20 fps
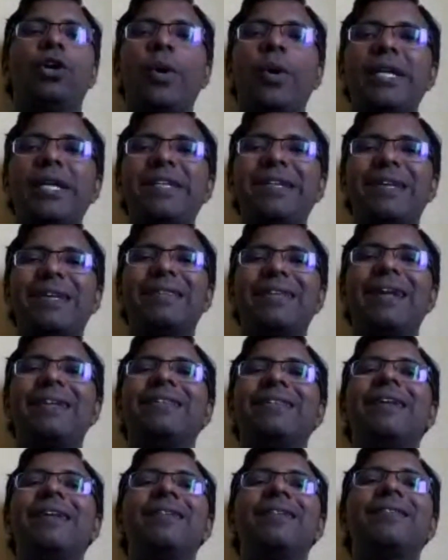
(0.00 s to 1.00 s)
question
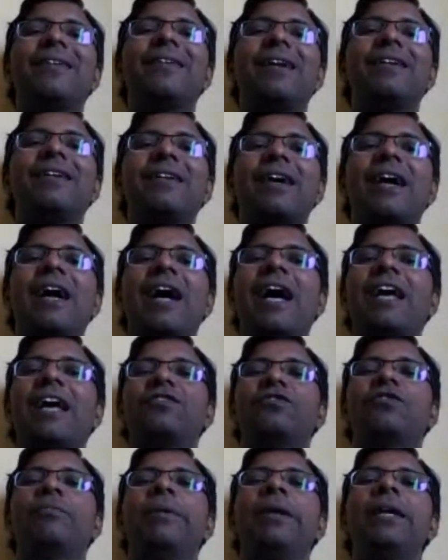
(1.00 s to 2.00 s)
that the result
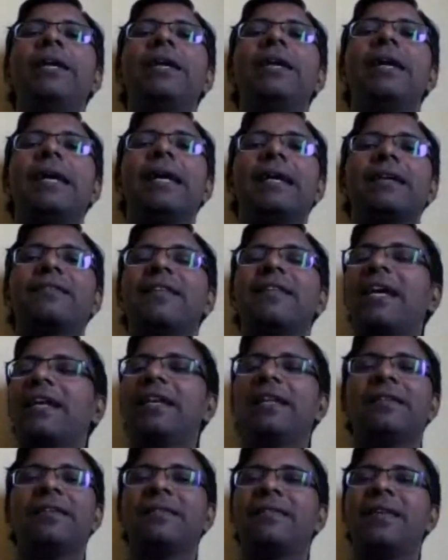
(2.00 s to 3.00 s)
has to be
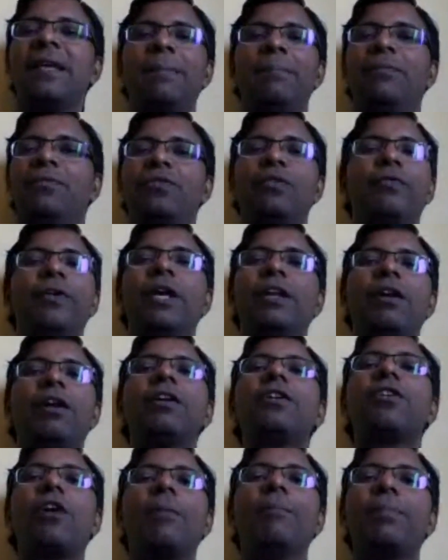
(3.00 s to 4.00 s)
exactly the same. So we are
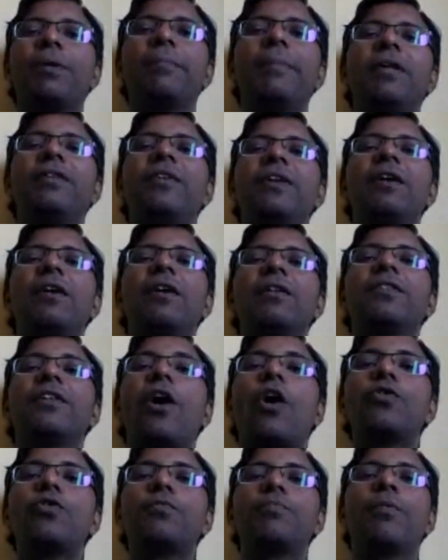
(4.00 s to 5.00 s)
not compromising on
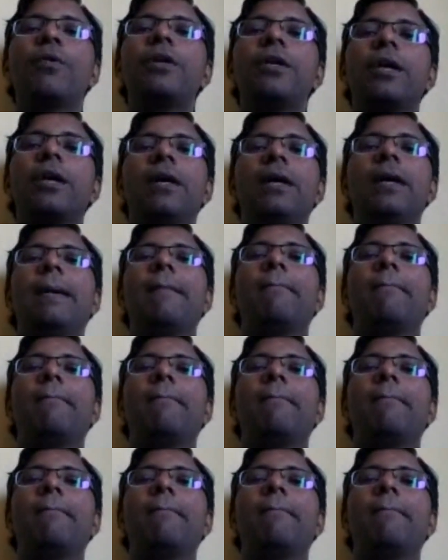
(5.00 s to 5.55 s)
the output.